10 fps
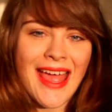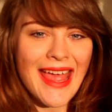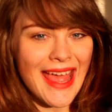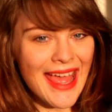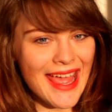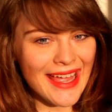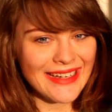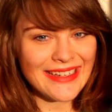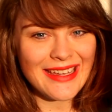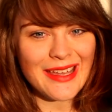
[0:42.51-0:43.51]

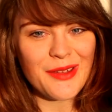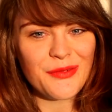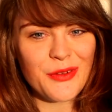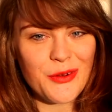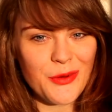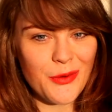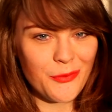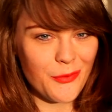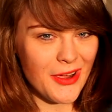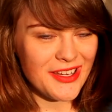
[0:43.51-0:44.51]
And if you
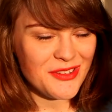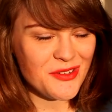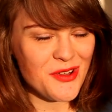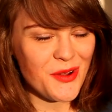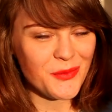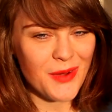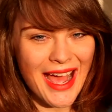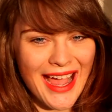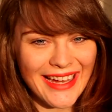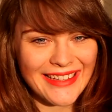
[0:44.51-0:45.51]
want to know
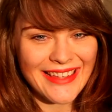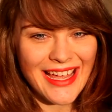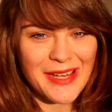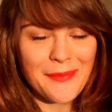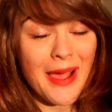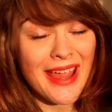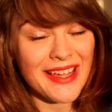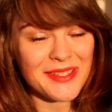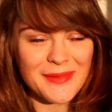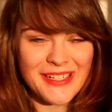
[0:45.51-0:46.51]
why, then my
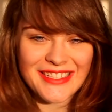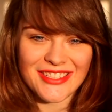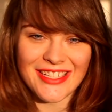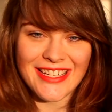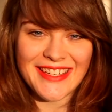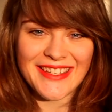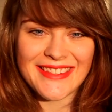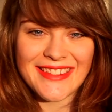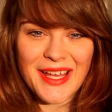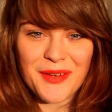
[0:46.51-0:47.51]
explanation
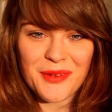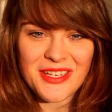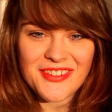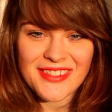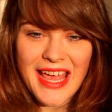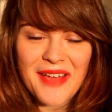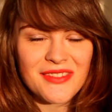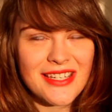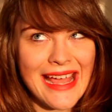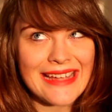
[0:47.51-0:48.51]
is that we just have
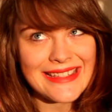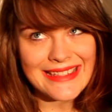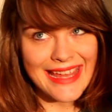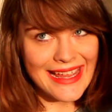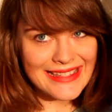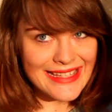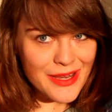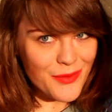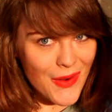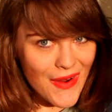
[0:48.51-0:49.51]
the nicest kids in
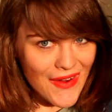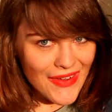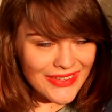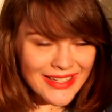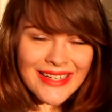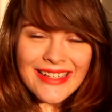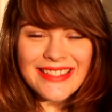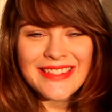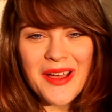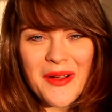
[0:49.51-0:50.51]
the world.
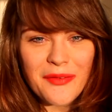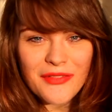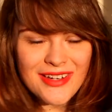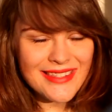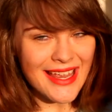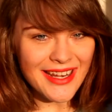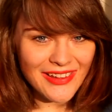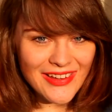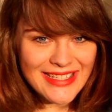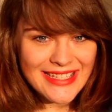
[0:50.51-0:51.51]
So of course Santa
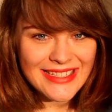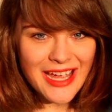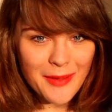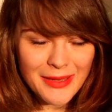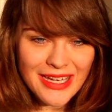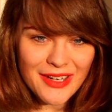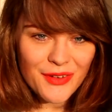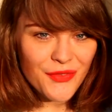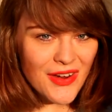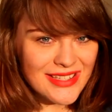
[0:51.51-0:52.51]
Claus, he's coming here
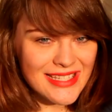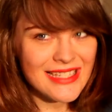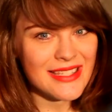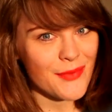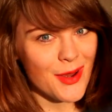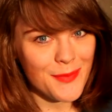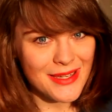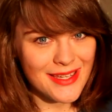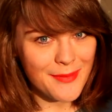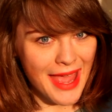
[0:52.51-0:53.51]
first. He's a very
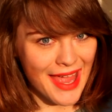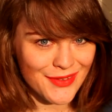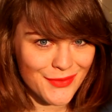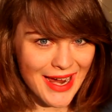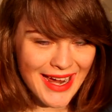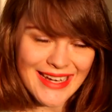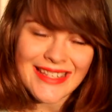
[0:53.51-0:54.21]
busy man, right?